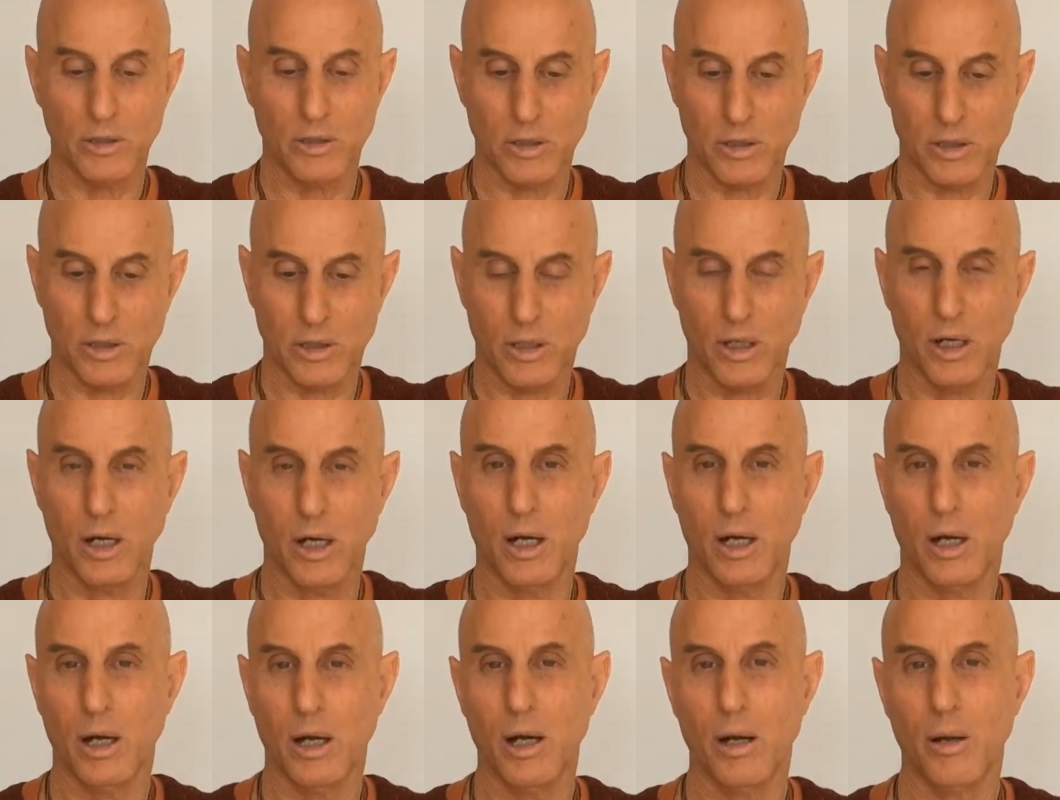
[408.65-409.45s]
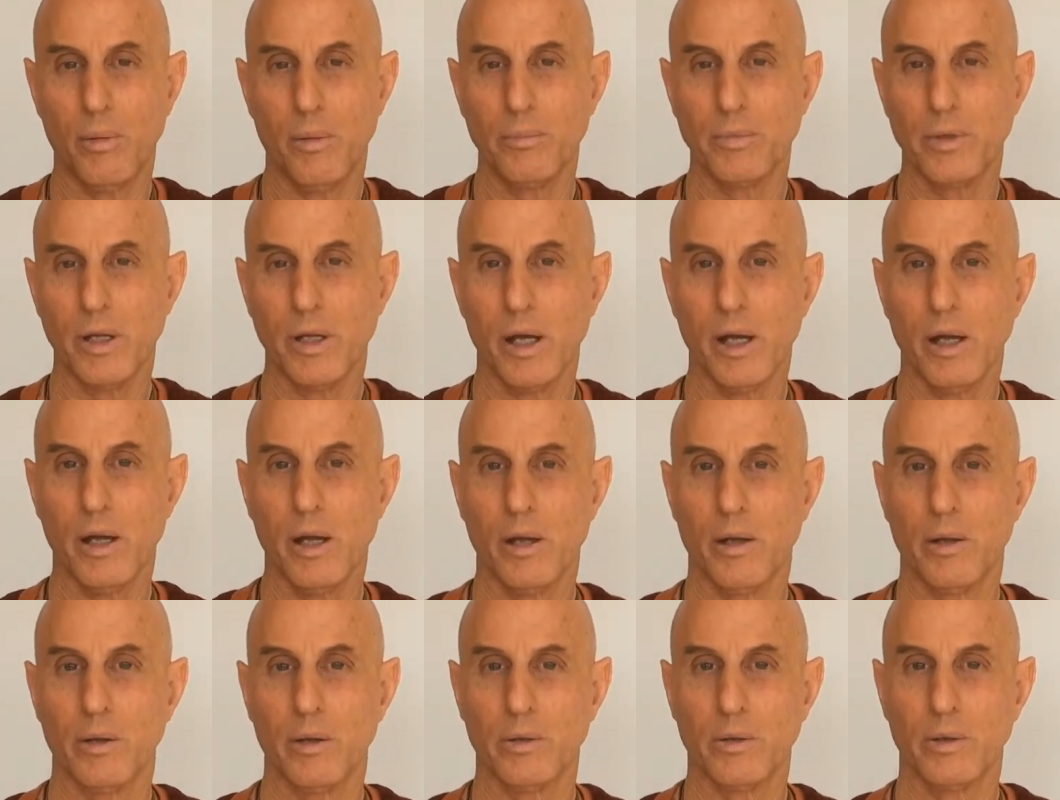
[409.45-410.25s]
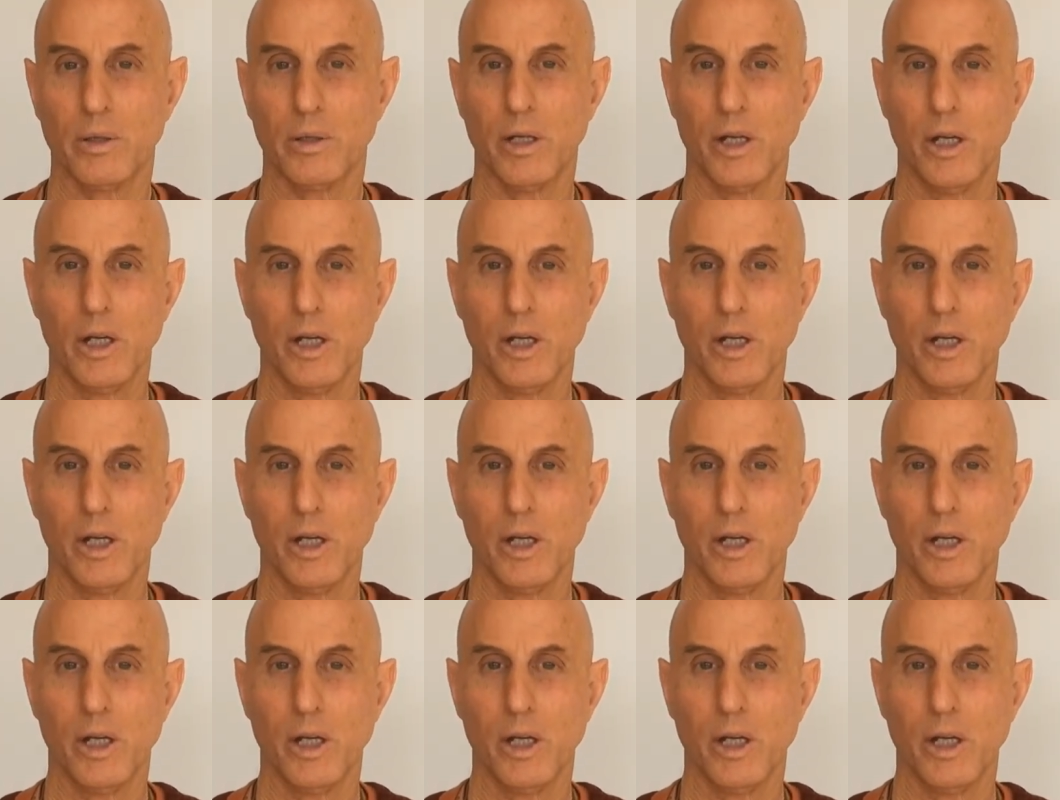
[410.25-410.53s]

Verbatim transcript: just calm down.